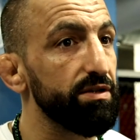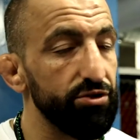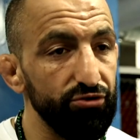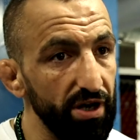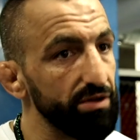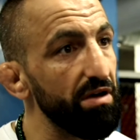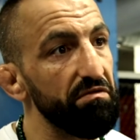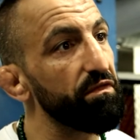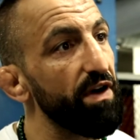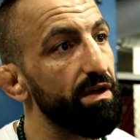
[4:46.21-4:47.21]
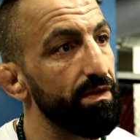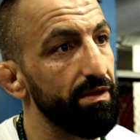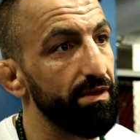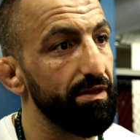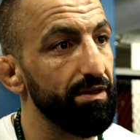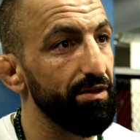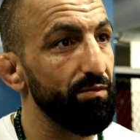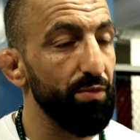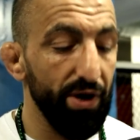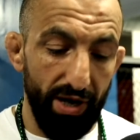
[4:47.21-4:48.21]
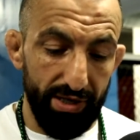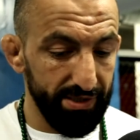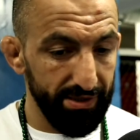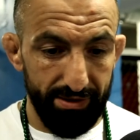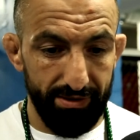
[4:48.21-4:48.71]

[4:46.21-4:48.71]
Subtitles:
try to have a fun, because